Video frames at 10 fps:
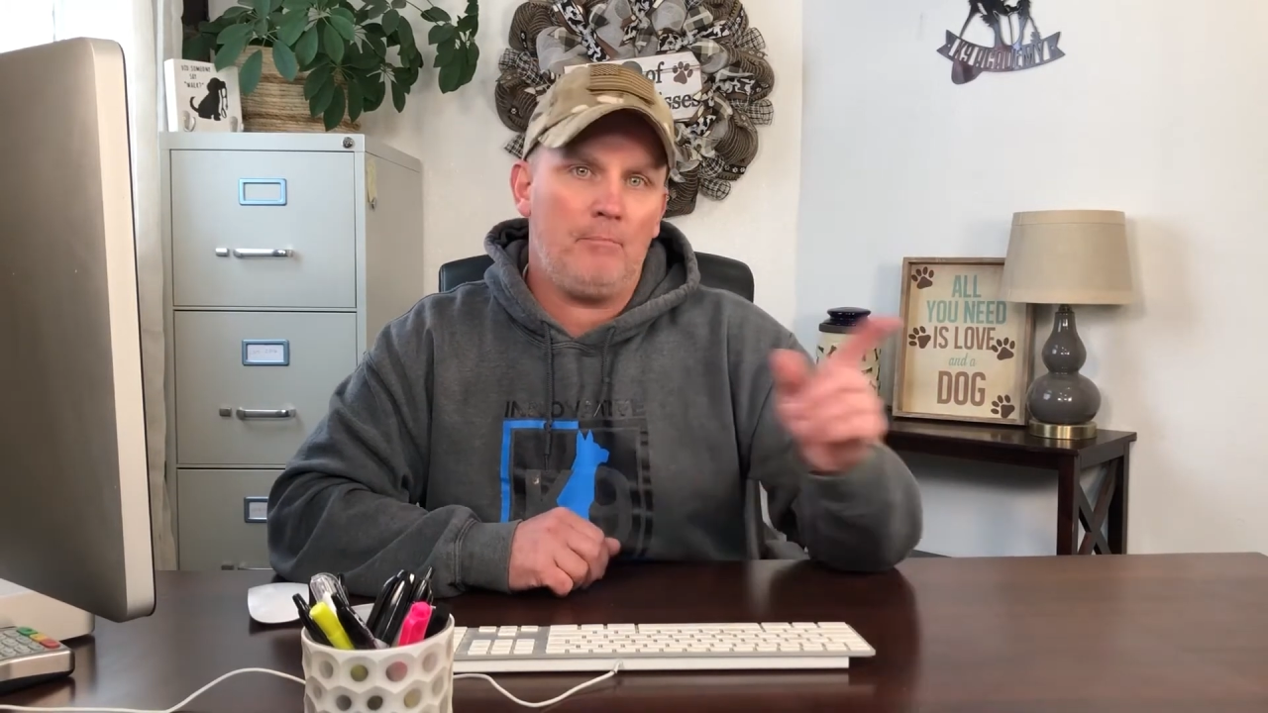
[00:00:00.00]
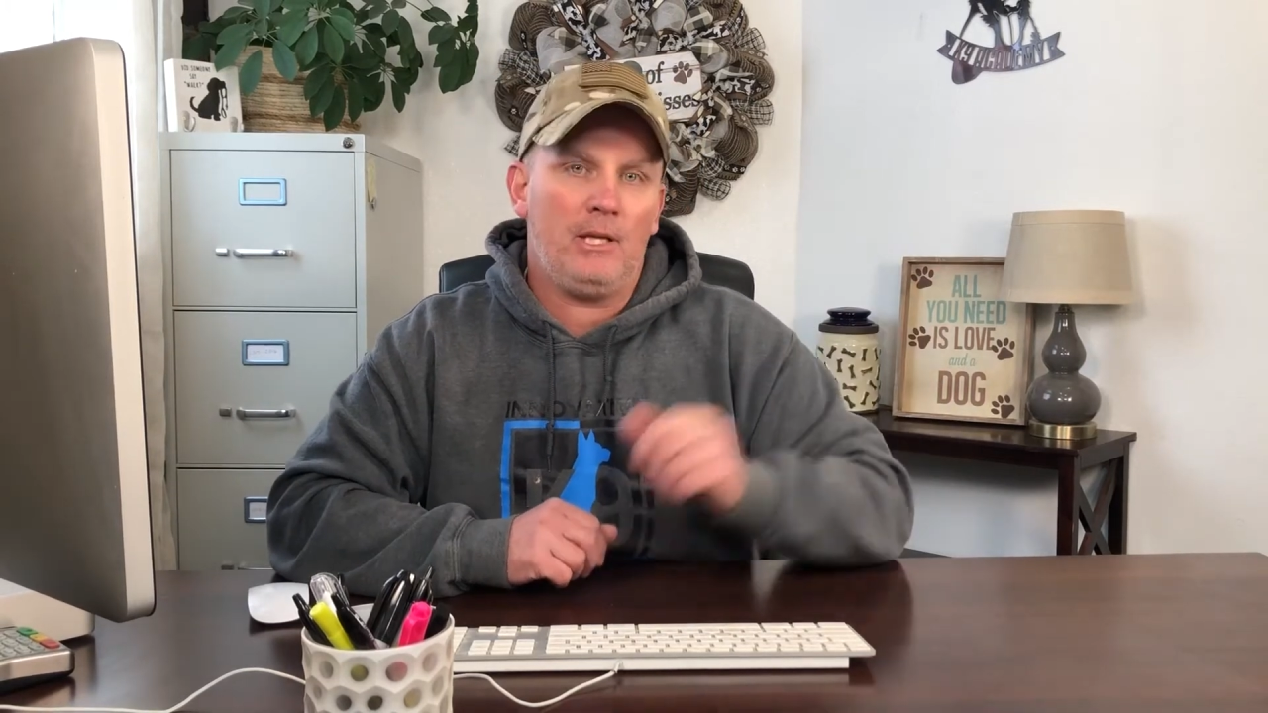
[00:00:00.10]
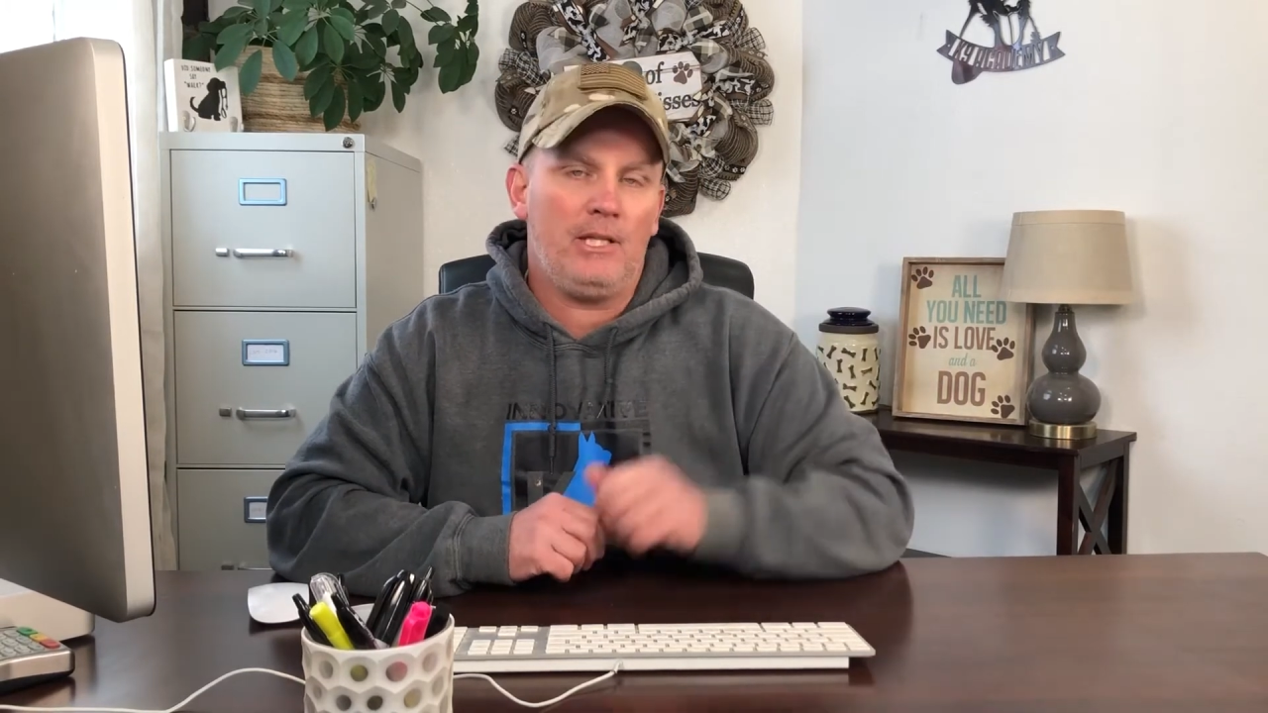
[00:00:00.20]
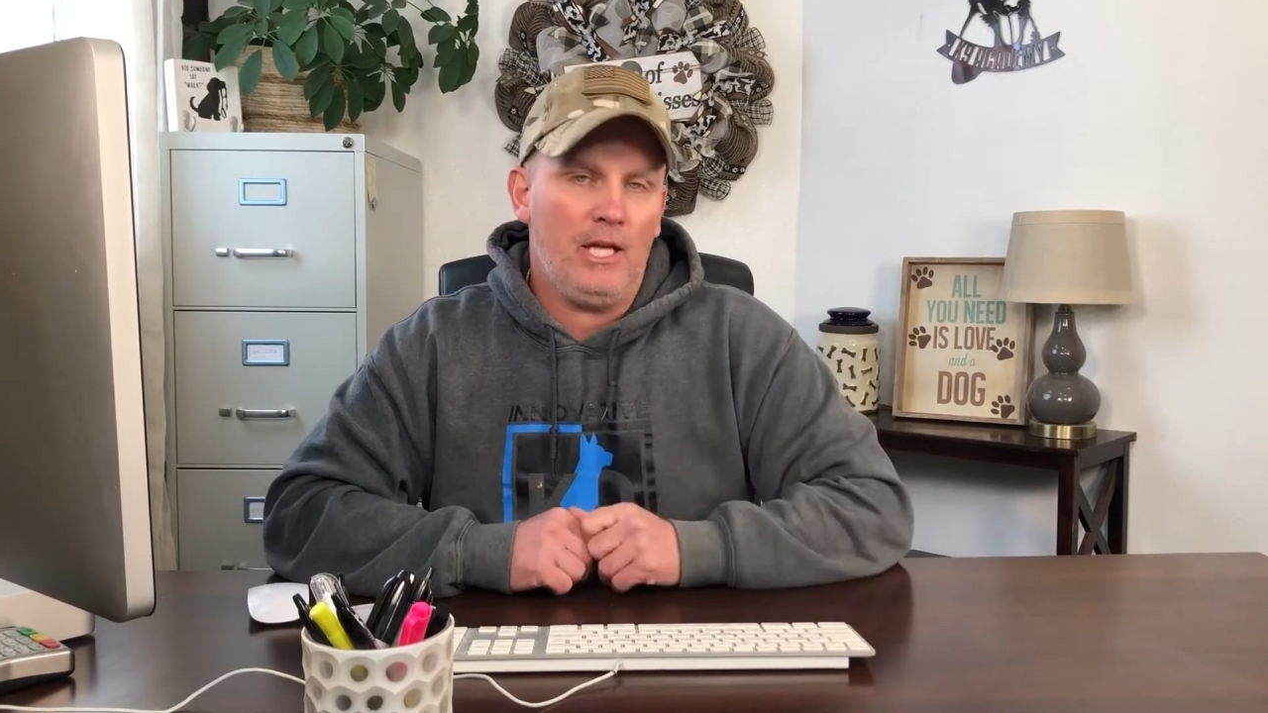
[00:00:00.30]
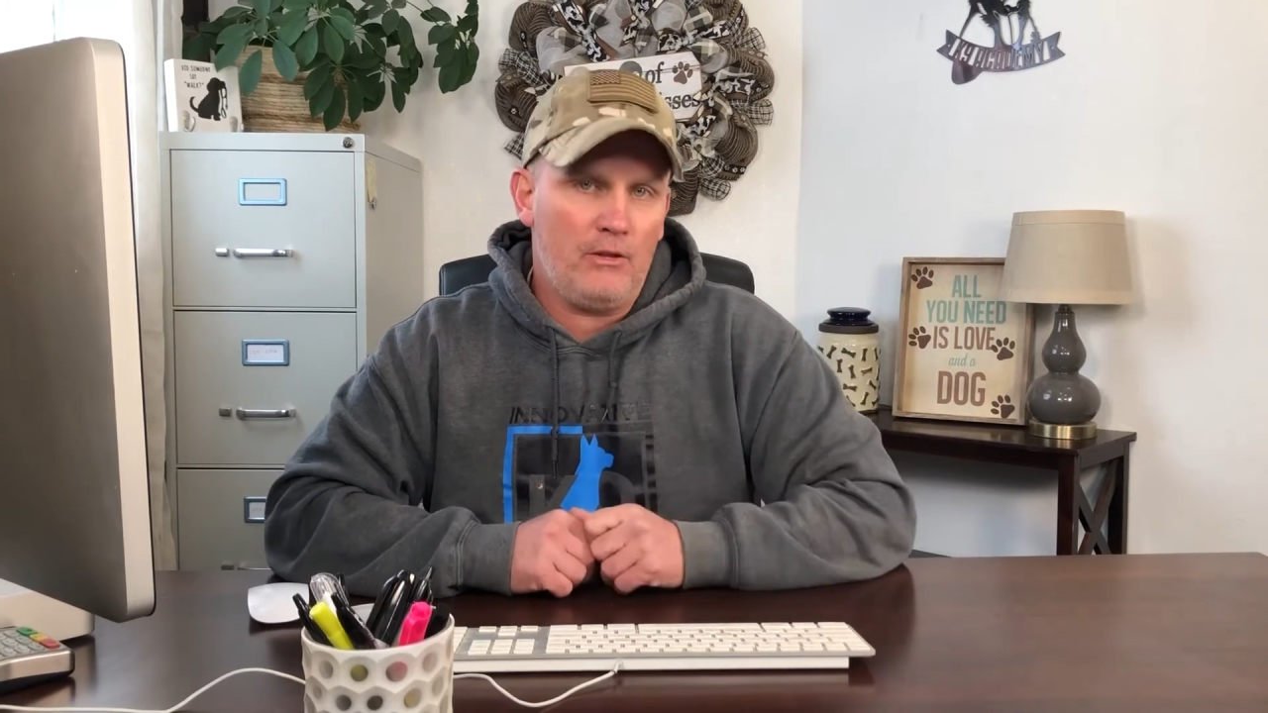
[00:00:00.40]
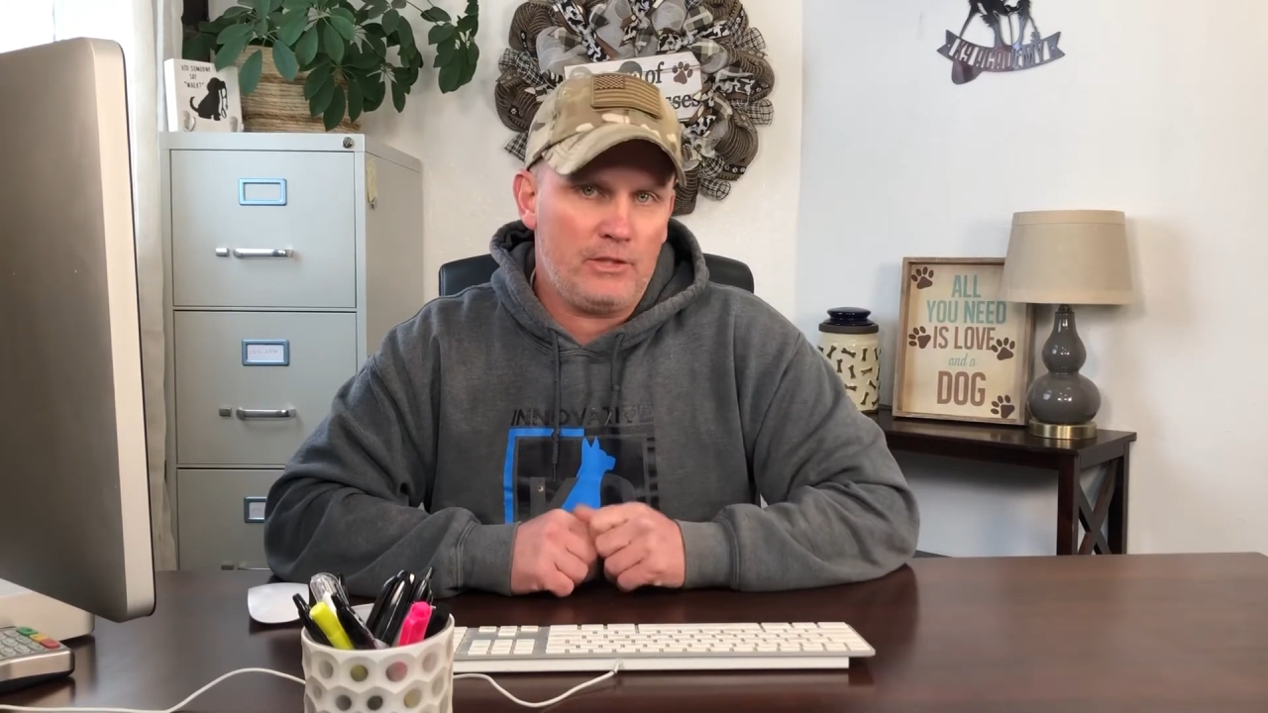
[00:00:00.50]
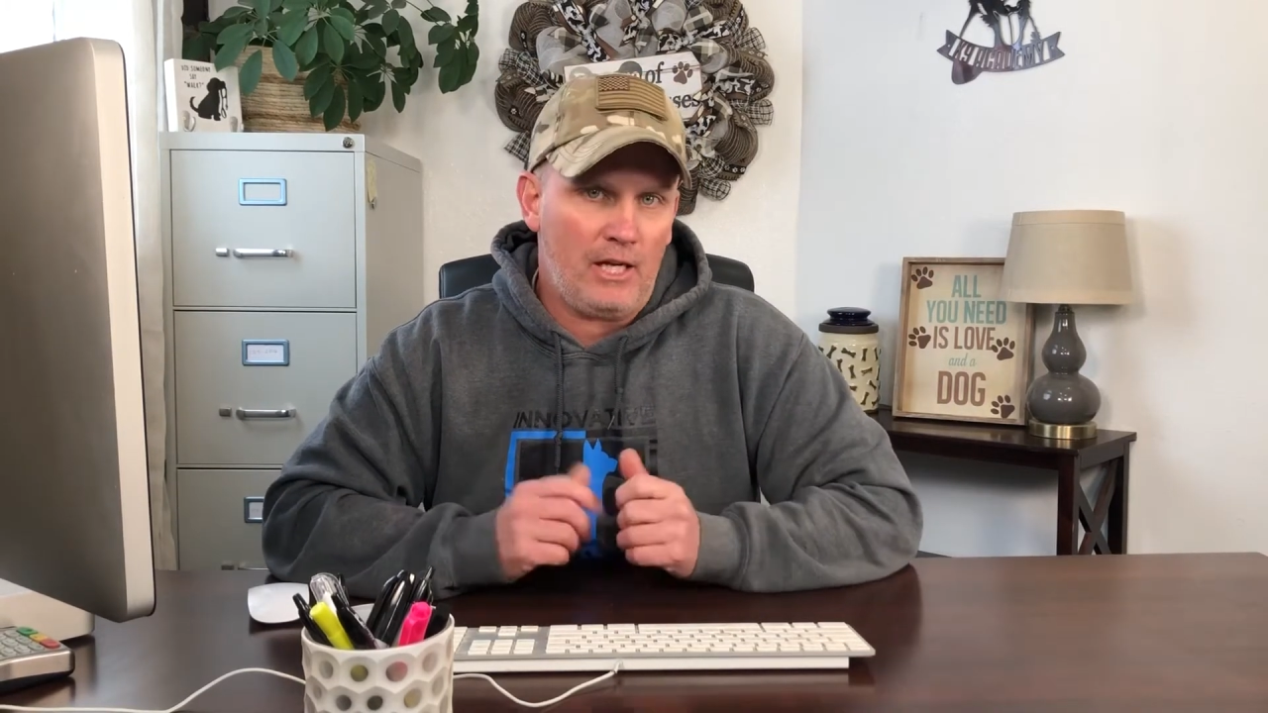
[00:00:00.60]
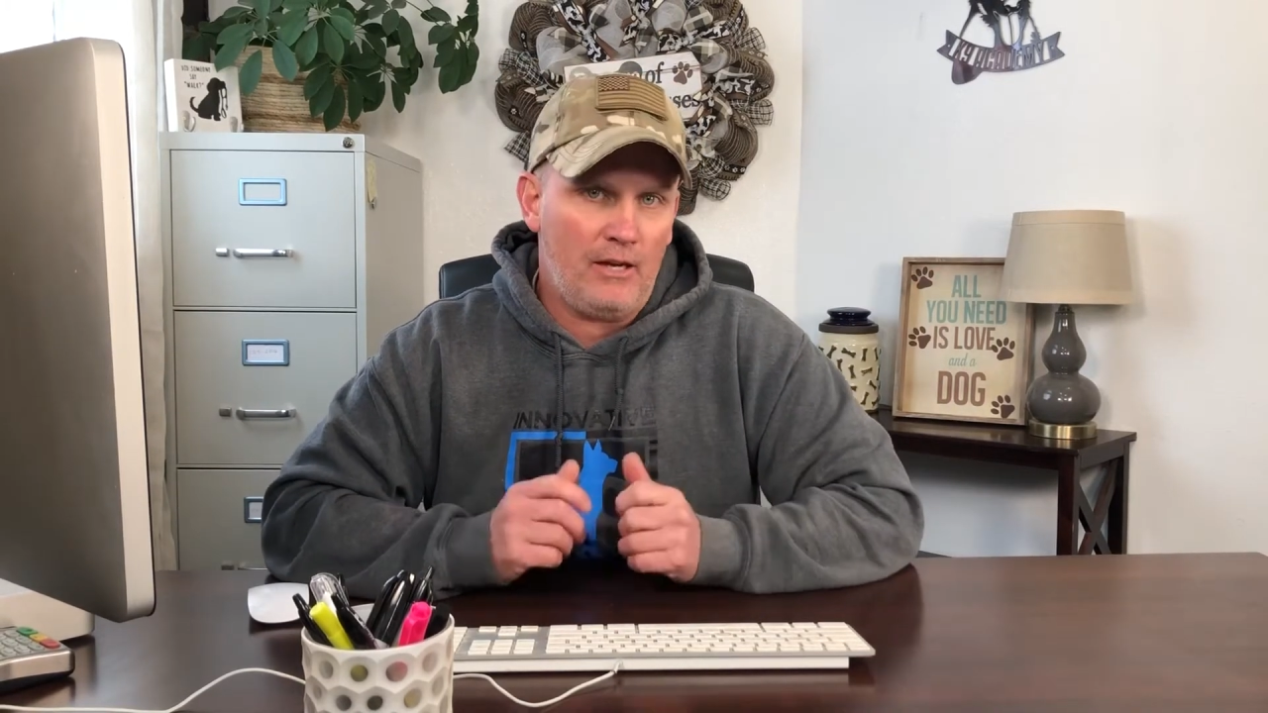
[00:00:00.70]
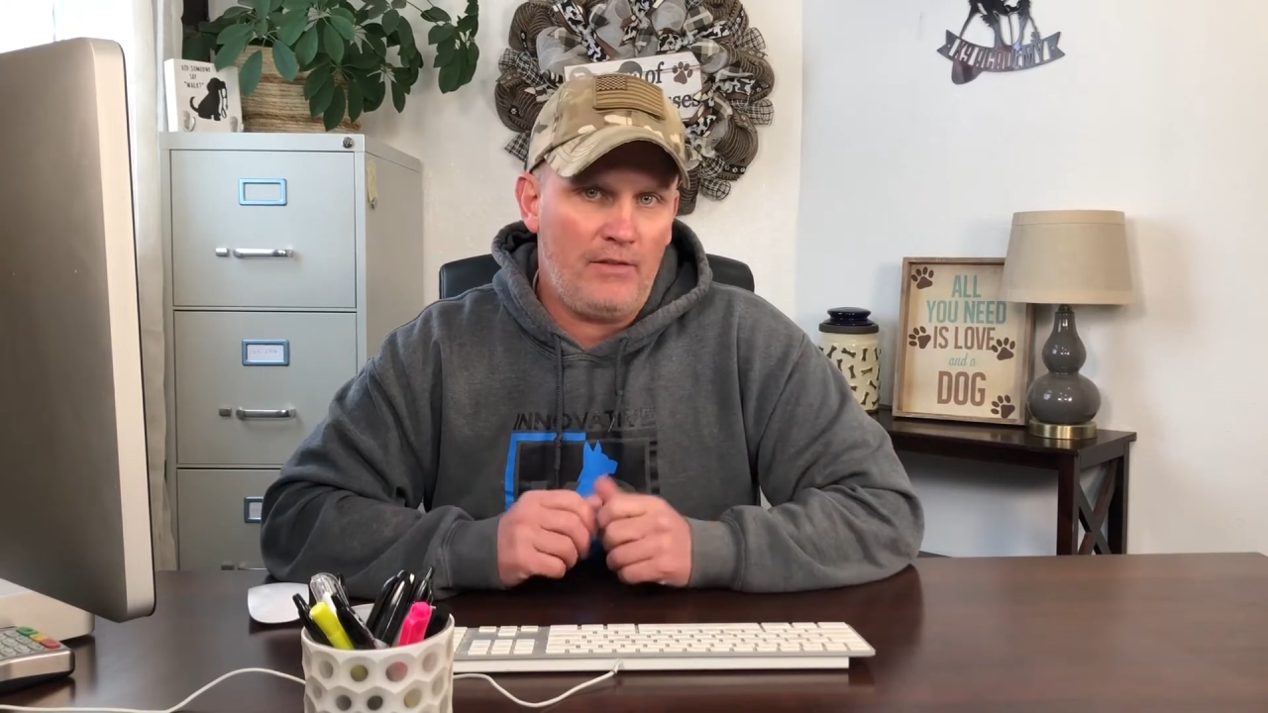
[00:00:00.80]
on the other side